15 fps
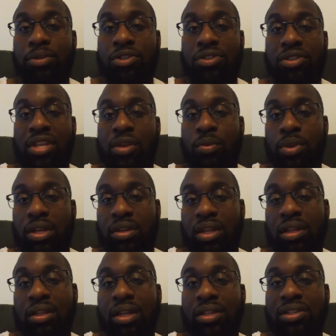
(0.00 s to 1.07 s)
stick with a
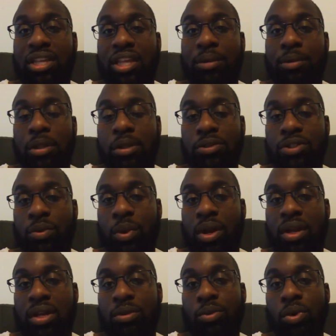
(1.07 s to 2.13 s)
D League team close to
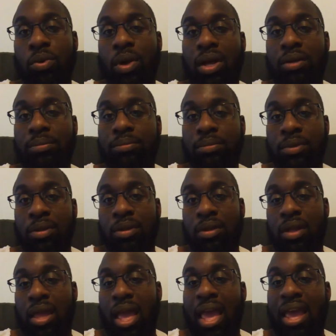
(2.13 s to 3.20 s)
where he grew up
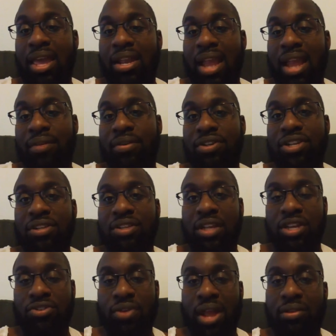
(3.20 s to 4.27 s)
and have a chance to
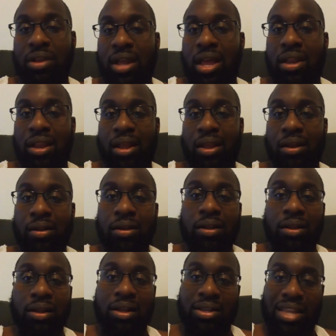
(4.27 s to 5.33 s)
get drafted out of there,
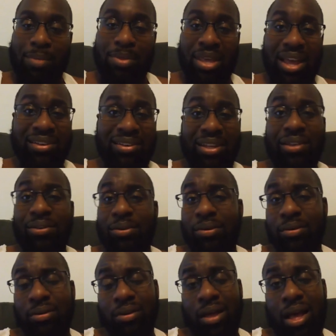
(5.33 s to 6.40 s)
that'd be ideal.
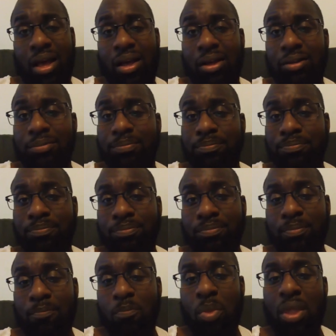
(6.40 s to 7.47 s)

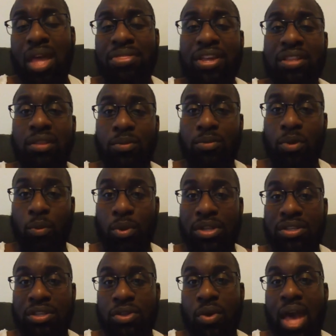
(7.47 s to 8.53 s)
I think the
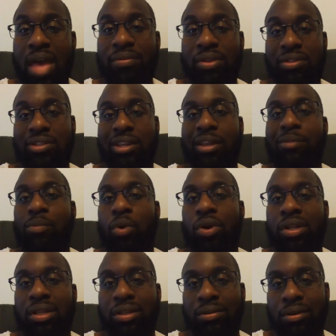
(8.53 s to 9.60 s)
reason you haven't seen
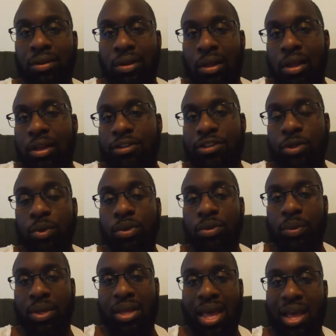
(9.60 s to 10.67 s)
more than 2 or
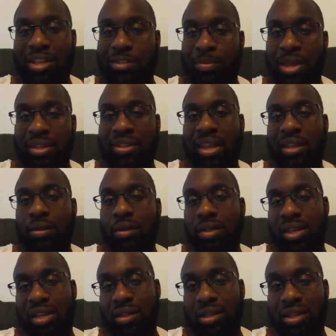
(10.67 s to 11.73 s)
3 guys, Mike Taylor,
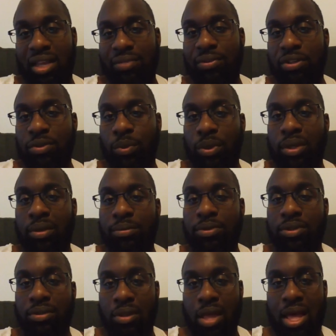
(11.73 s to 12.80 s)
Latavius
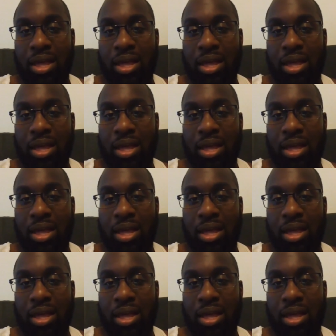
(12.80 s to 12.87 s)
Williams,